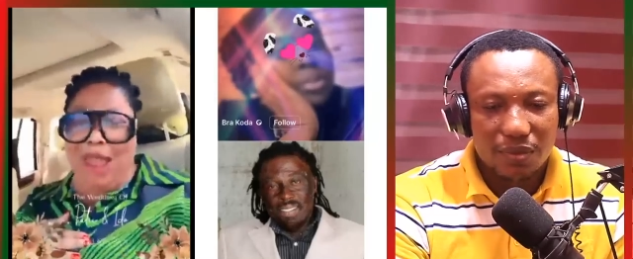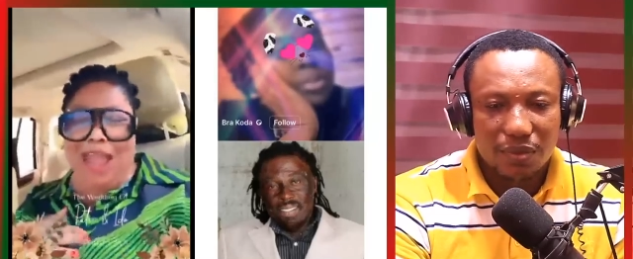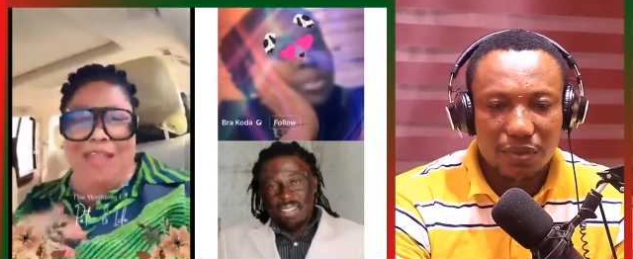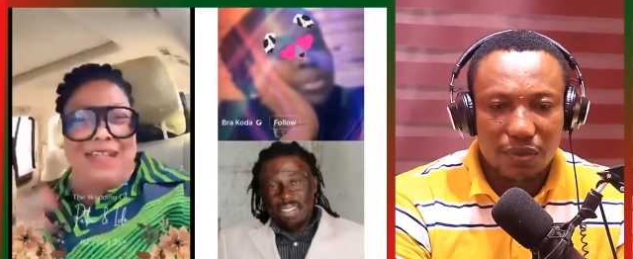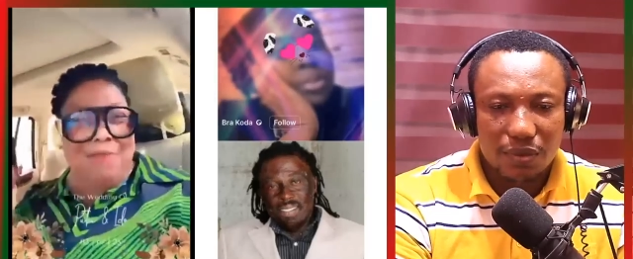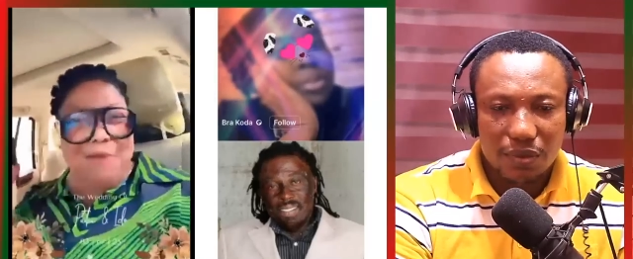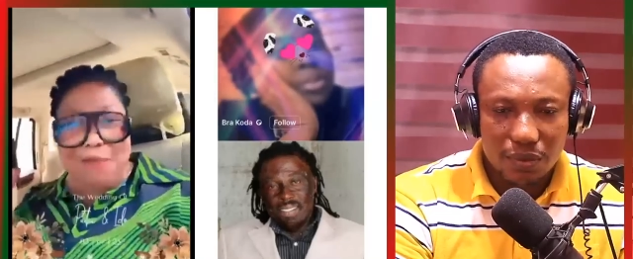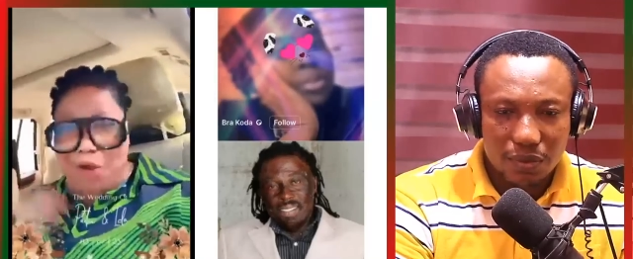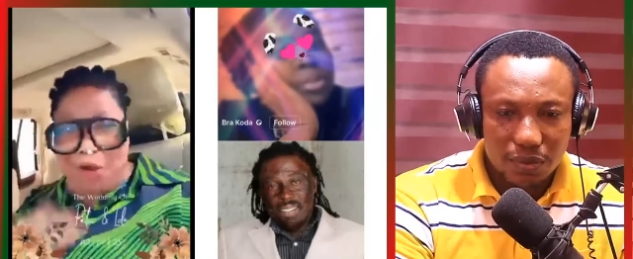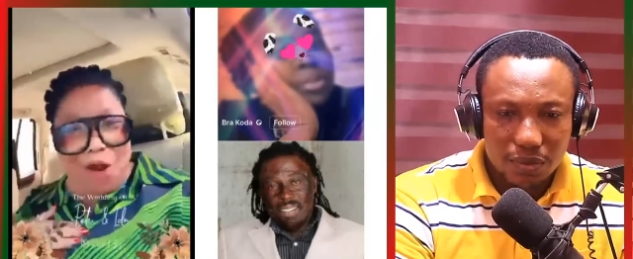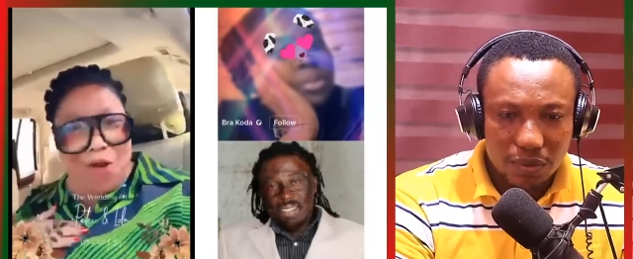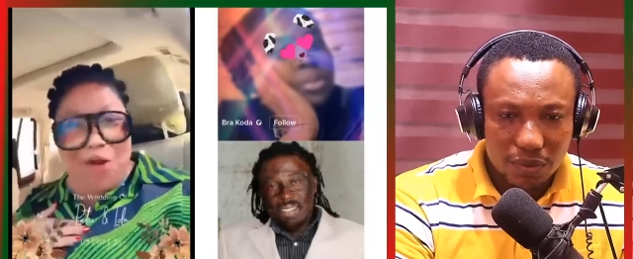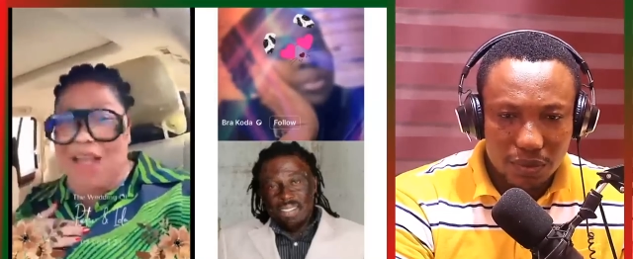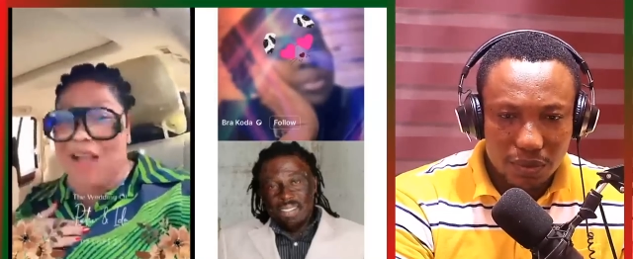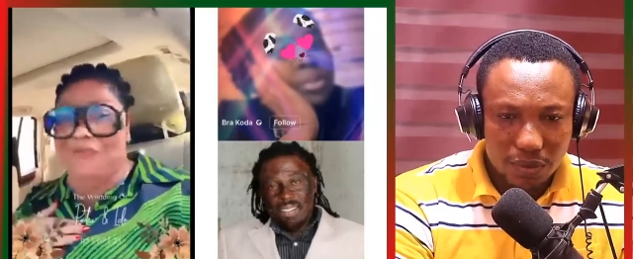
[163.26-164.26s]
Speaker 1: anya meme
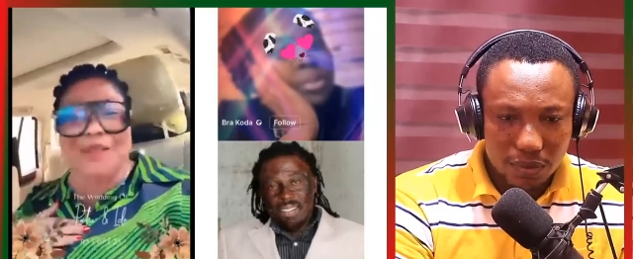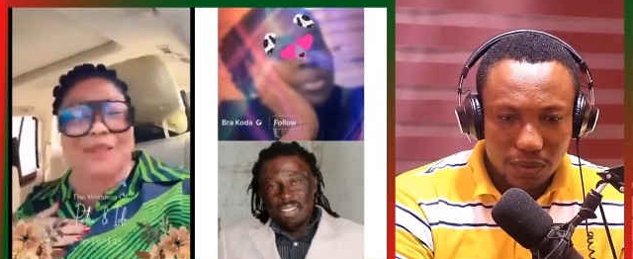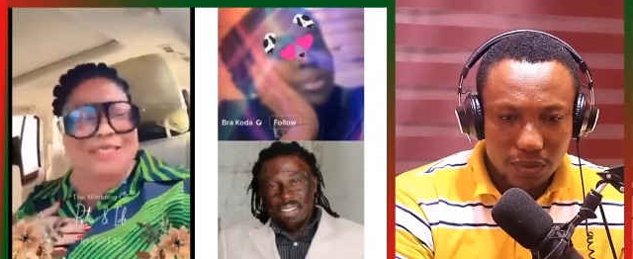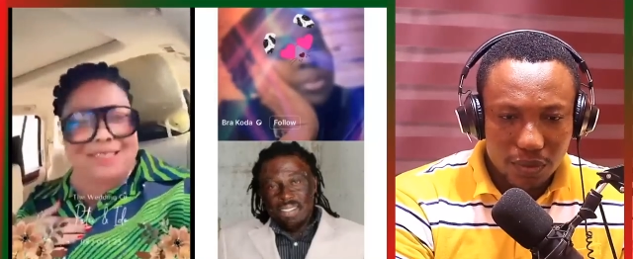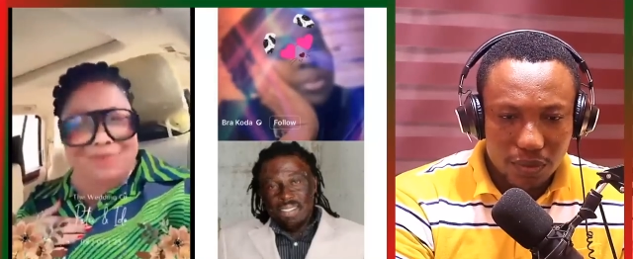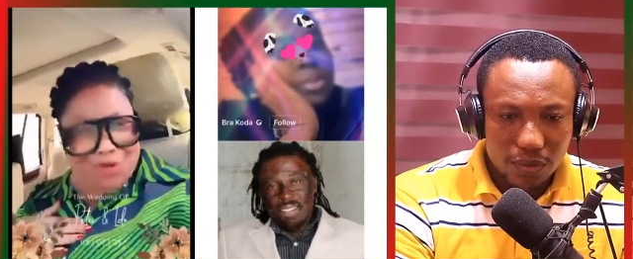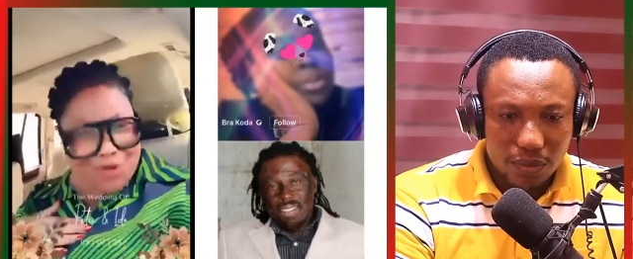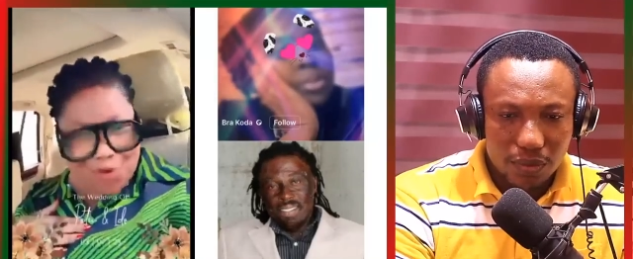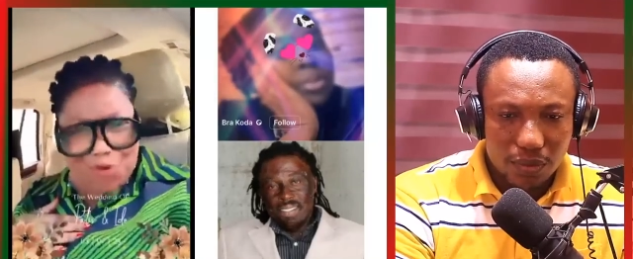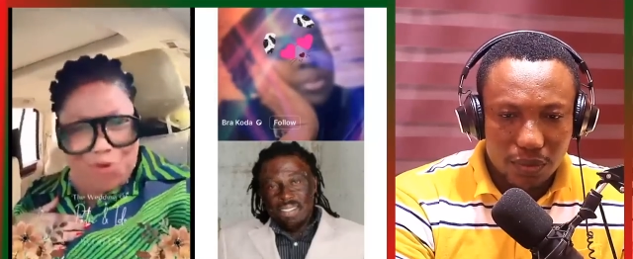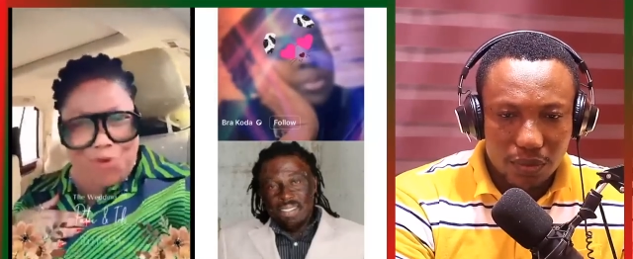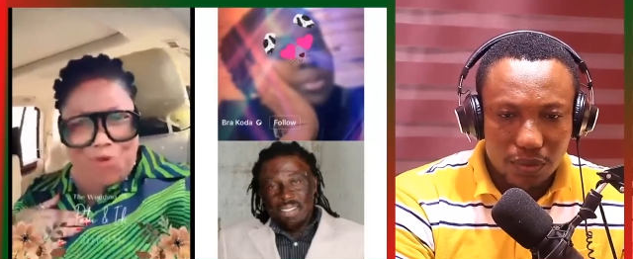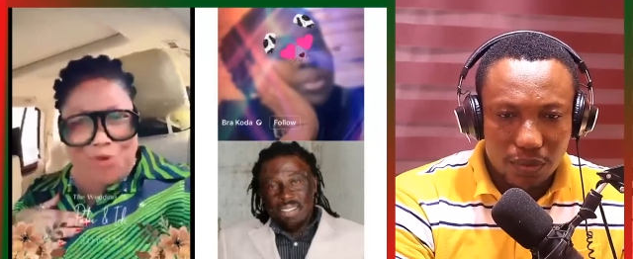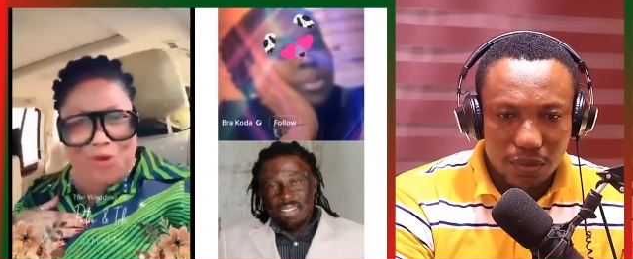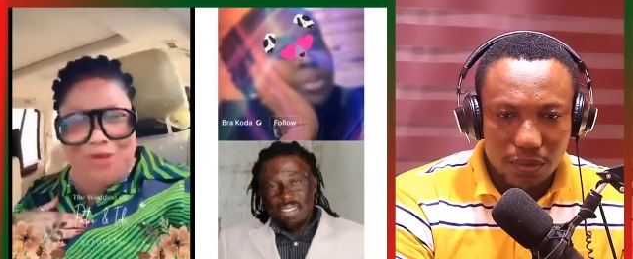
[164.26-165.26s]
ho no oyo victim
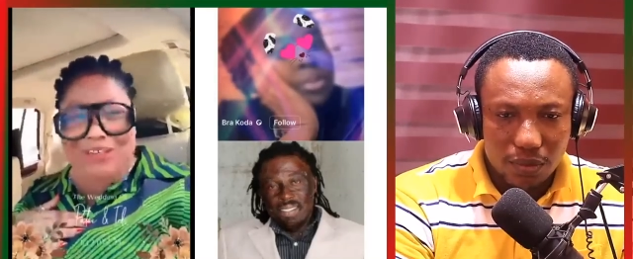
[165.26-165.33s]
no